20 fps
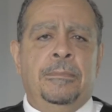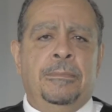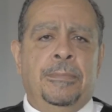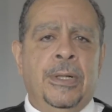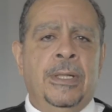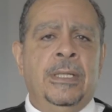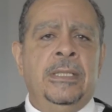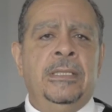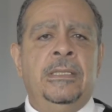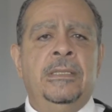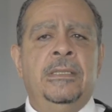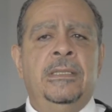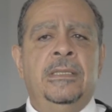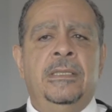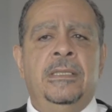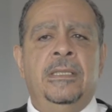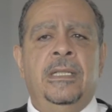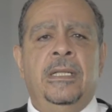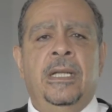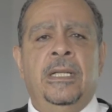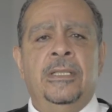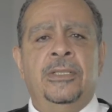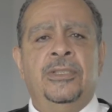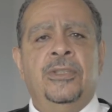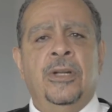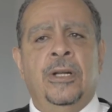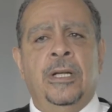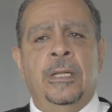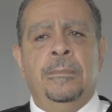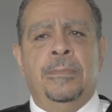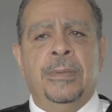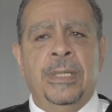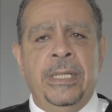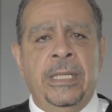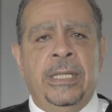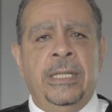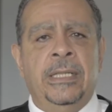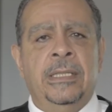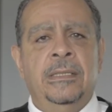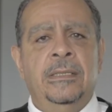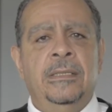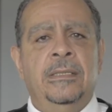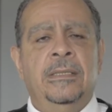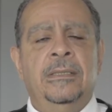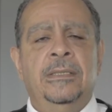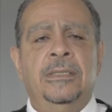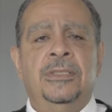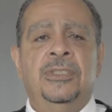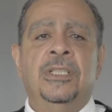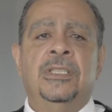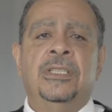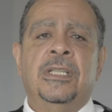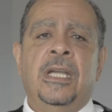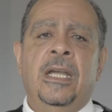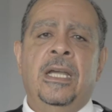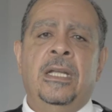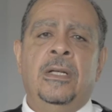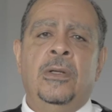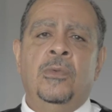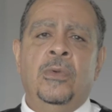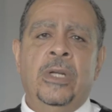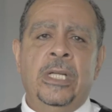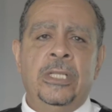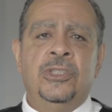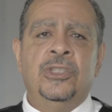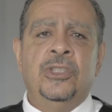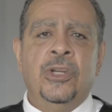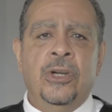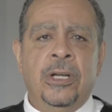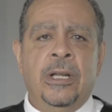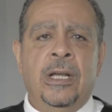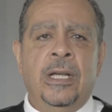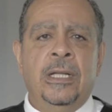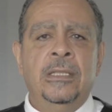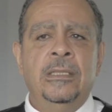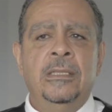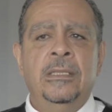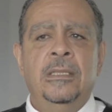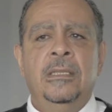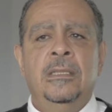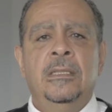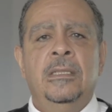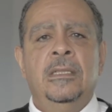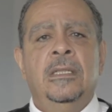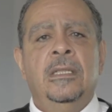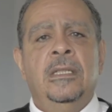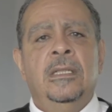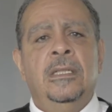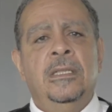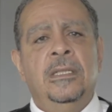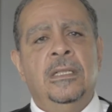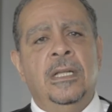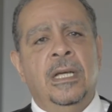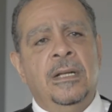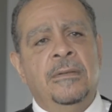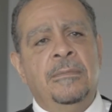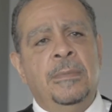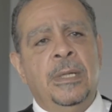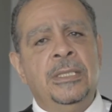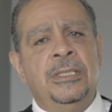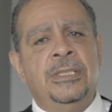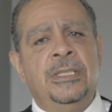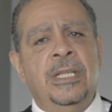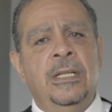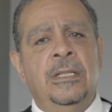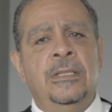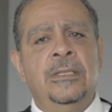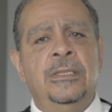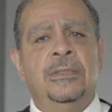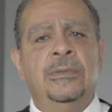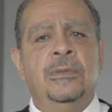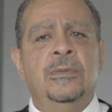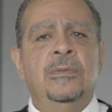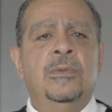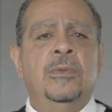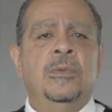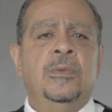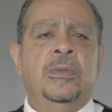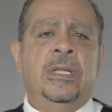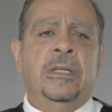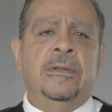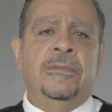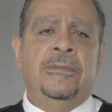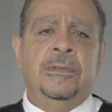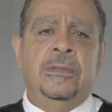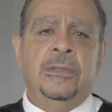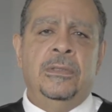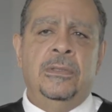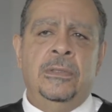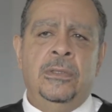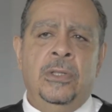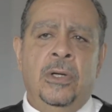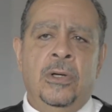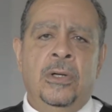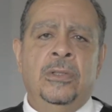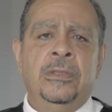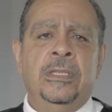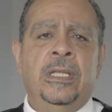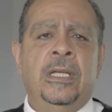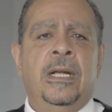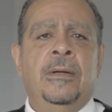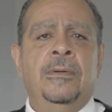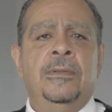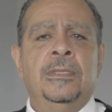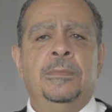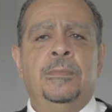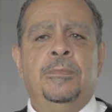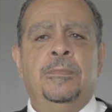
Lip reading: bullet and started bleeding, since I had a red shirt on, none of my sailors would have known that I was